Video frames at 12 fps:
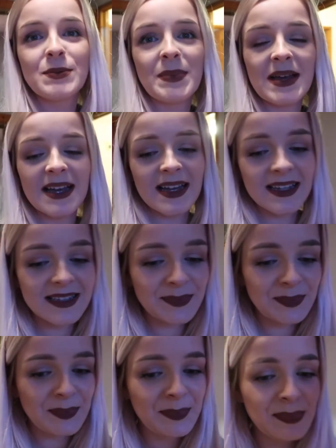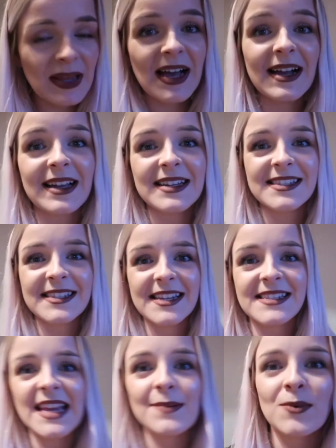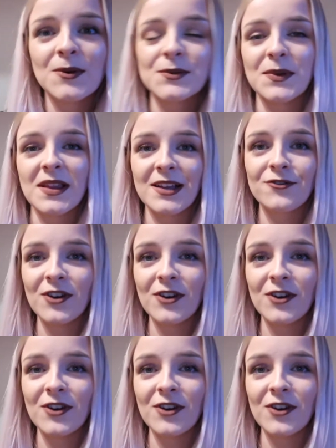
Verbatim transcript: wood bed, black side tables with like